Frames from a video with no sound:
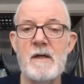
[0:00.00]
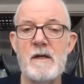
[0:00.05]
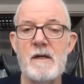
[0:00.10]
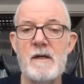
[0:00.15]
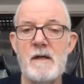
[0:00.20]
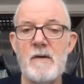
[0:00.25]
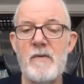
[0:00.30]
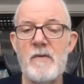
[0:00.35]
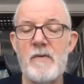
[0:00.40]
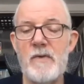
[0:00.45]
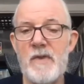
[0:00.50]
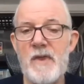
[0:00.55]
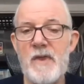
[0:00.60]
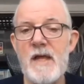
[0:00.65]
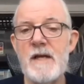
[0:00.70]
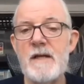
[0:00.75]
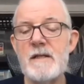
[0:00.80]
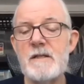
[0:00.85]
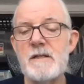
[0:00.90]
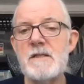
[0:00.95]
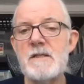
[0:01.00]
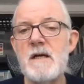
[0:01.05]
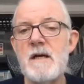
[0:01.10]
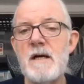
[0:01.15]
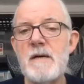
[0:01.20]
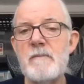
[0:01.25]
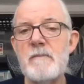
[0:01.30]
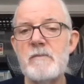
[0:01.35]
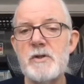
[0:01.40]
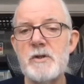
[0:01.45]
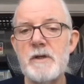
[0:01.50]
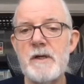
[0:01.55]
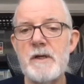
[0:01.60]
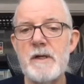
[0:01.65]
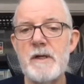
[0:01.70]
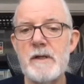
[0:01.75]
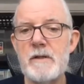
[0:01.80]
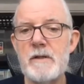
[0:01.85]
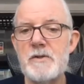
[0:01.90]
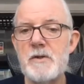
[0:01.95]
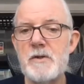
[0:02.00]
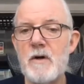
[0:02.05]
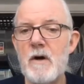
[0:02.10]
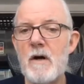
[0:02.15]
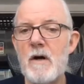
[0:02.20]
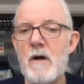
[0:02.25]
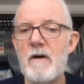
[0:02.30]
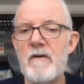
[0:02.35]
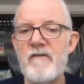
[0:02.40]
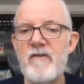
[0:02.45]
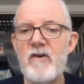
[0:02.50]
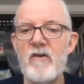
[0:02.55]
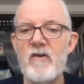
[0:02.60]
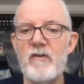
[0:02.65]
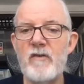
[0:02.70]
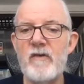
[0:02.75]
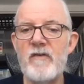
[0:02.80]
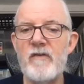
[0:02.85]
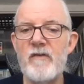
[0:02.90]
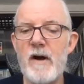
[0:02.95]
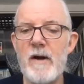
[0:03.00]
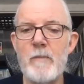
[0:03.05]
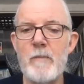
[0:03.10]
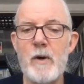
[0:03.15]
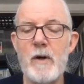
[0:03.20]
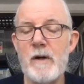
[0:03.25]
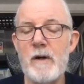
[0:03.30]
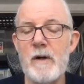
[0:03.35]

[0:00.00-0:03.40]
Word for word: uh, then it's time to get into RF over fiber.